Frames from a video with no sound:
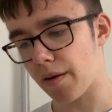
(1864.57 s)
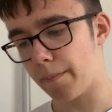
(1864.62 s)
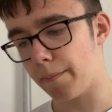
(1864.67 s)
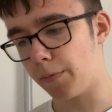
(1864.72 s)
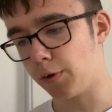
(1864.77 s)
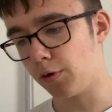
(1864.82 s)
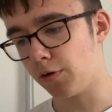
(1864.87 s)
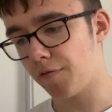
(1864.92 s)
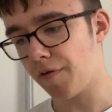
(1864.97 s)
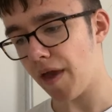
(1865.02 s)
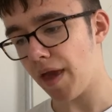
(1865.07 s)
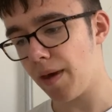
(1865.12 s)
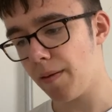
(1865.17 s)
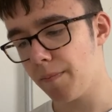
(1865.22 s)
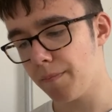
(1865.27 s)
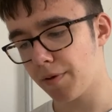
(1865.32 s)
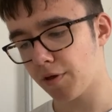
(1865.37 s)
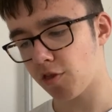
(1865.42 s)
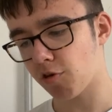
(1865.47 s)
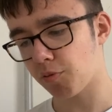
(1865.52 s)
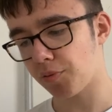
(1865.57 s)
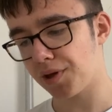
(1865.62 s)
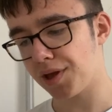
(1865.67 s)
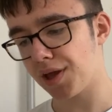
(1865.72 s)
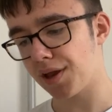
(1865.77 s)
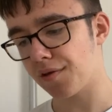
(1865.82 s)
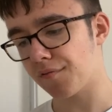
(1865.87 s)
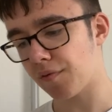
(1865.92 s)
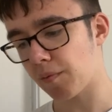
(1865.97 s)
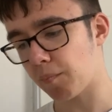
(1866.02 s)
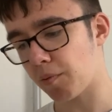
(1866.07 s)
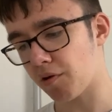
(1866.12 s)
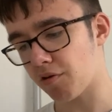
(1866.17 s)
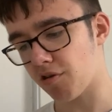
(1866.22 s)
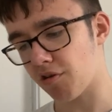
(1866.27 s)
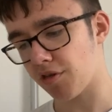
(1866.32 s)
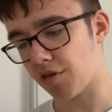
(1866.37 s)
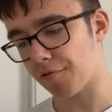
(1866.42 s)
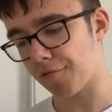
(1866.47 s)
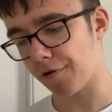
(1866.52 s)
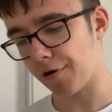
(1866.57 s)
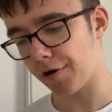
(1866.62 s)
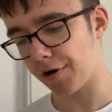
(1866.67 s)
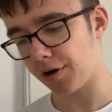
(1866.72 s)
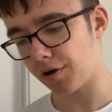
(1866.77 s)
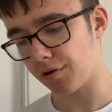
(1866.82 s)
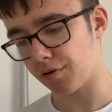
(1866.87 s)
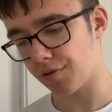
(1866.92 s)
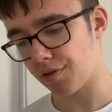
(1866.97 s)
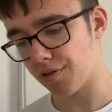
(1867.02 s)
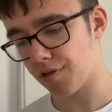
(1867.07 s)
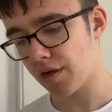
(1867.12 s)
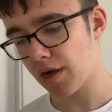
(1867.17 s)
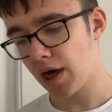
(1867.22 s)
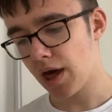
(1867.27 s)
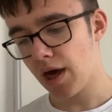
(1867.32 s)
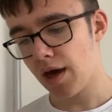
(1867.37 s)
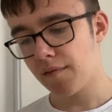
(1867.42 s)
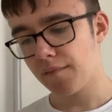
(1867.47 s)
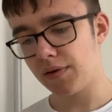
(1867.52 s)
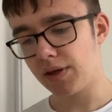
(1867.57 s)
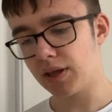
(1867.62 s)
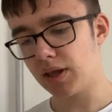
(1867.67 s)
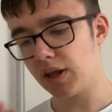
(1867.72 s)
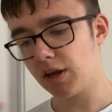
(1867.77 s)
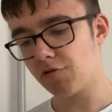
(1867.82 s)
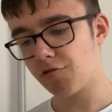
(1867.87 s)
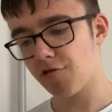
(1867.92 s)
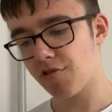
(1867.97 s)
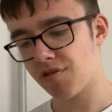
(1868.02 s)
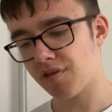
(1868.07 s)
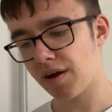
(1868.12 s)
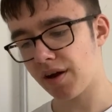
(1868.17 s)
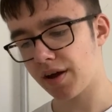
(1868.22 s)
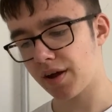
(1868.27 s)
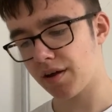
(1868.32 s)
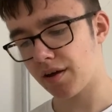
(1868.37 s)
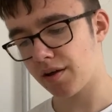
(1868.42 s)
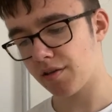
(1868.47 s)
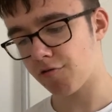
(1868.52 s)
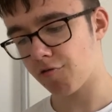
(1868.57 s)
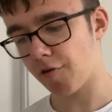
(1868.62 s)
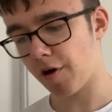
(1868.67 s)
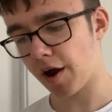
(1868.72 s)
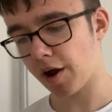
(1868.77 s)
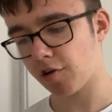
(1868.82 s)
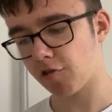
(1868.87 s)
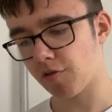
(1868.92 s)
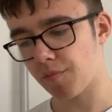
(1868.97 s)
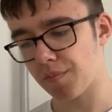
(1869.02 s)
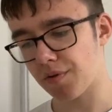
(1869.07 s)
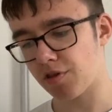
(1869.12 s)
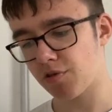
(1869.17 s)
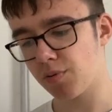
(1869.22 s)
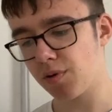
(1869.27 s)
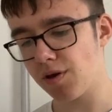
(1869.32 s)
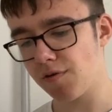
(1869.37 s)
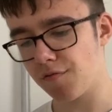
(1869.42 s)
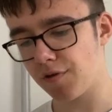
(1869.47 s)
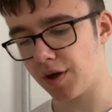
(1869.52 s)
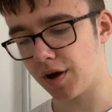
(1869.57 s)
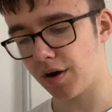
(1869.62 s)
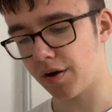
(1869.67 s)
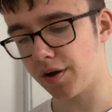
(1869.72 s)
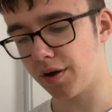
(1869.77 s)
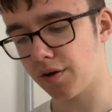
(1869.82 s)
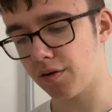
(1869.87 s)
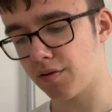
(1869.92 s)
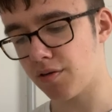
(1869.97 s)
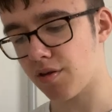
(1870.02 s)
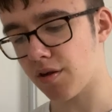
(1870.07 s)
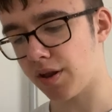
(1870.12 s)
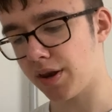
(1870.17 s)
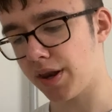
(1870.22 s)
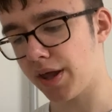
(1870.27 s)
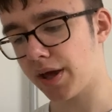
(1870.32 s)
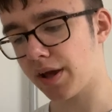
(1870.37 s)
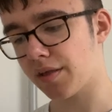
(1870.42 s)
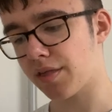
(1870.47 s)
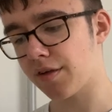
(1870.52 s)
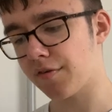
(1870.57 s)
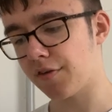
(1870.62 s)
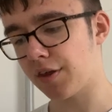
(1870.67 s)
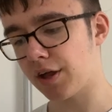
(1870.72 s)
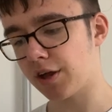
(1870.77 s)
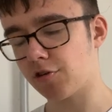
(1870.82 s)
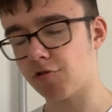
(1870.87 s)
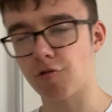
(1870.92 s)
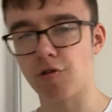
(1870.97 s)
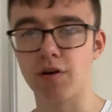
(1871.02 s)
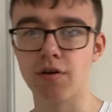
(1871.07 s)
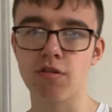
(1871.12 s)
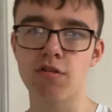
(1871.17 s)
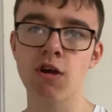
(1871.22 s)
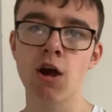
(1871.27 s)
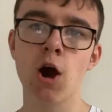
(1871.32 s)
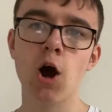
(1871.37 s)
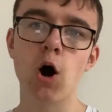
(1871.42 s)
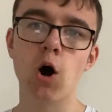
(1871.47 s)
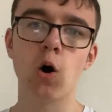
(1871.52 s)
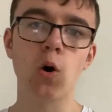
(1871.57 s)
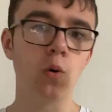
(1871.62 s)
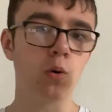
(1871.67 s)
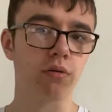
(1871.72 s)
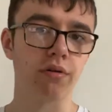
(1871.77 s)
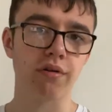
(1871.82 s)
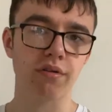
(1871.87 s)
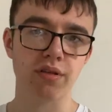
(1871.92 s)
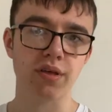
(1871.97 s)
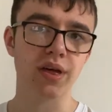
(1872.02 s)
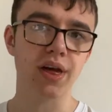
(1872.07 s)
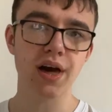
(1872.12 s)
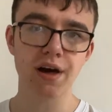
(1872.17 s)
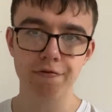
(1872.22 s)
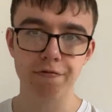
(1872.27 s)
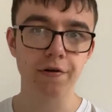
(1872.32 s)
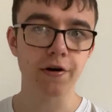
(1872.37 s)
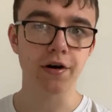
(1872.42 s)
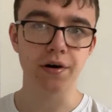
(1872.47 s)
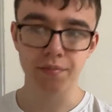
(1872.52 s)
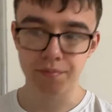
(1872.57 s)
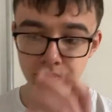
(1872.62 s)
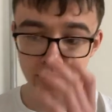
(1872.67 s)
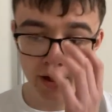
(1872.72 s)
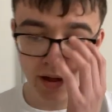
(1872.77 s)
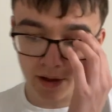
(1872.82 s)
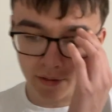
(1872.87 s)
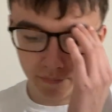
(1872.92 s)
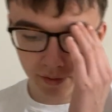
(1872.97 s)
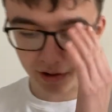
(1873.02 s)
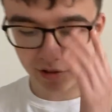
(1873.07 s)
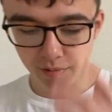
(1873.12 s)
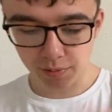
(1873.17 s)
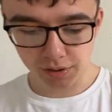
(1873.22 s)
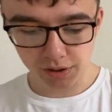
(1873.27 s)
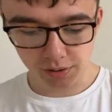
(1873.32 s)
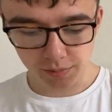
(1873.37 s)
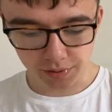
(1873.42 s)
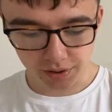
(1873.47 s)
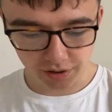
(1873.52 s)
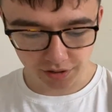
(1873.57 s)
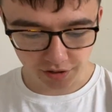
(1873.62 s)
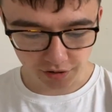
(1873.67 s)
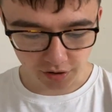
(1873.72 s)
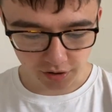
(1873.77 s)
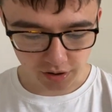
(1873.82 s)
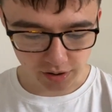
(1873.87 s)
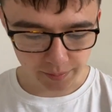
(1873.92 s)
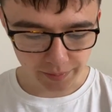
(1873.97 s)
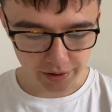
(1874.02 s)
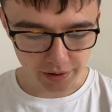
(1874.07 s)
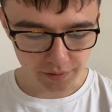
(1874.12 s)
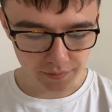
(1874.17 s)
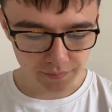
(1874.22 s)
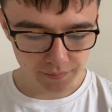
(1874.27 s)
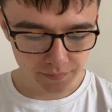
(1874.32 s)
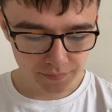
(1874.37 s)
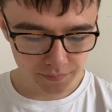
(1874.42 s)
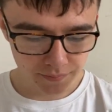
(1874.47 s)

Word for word: and move in between the positive ions the electrostatic attraction between the ions and negative electrons hold it together. That's what you want to talk about.